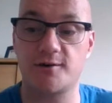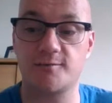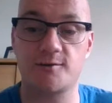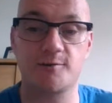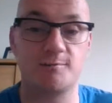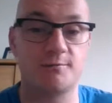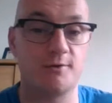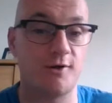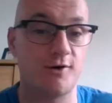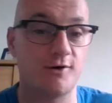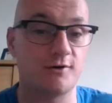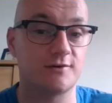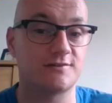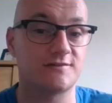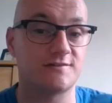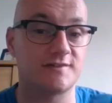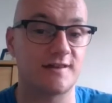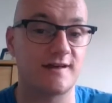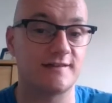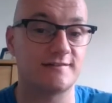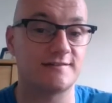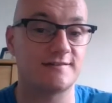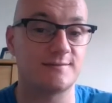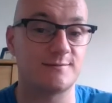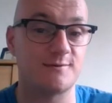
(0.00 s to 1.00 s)
blogs
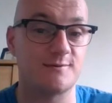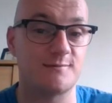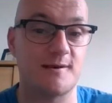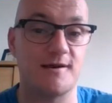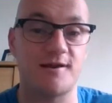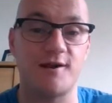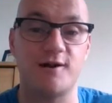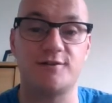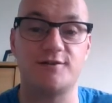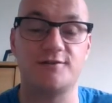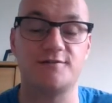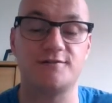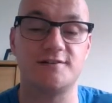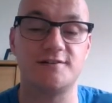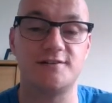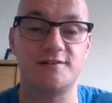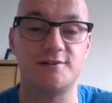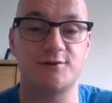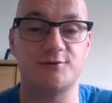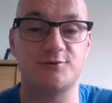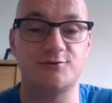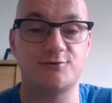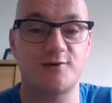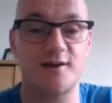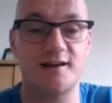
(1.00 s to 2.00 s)
and some of my other
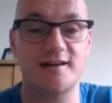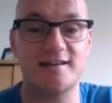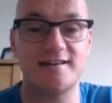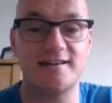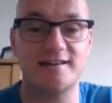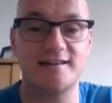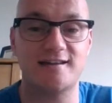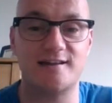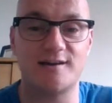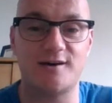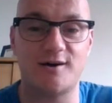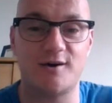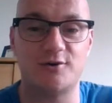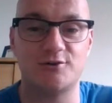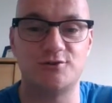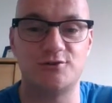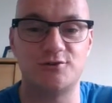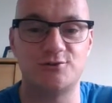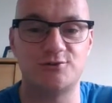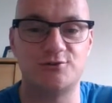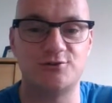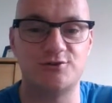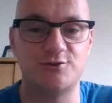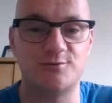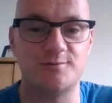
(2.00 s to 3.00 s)
videos right here on
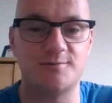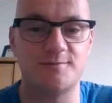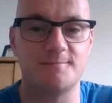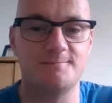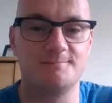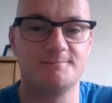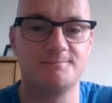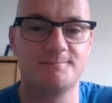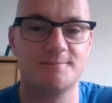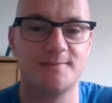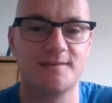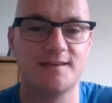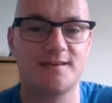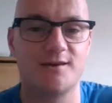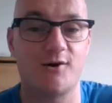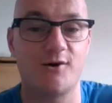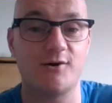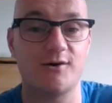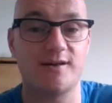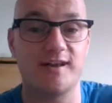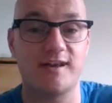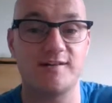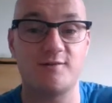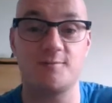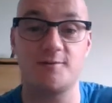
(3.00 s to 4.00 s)
YouTube.
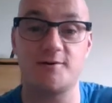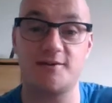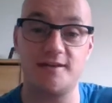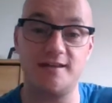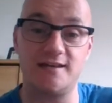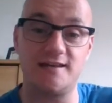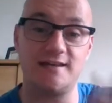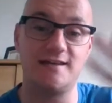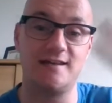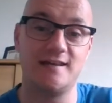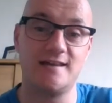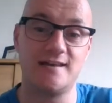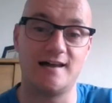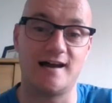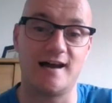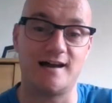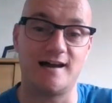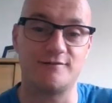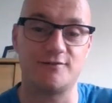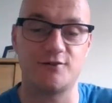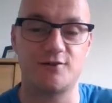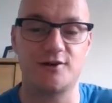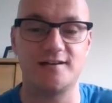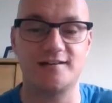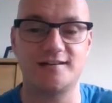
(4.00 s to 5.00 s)
Okay, everybody,
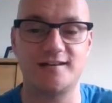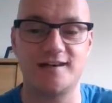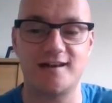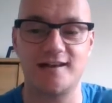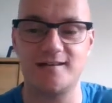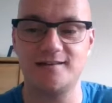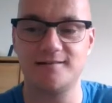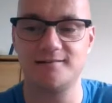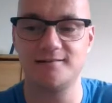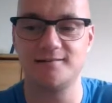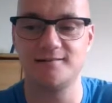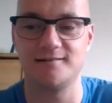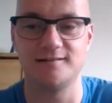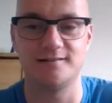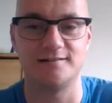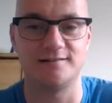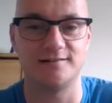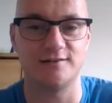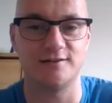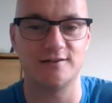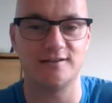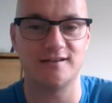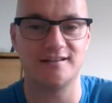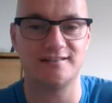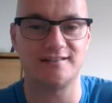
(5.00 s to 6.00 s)
have a great day.
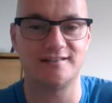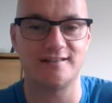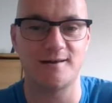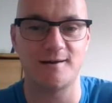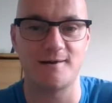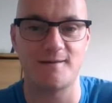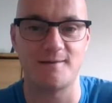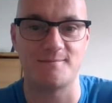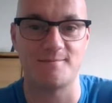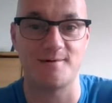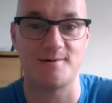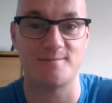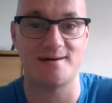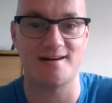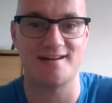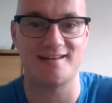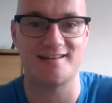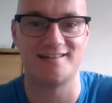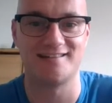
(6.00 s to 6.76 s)
See you later. Bye-bye.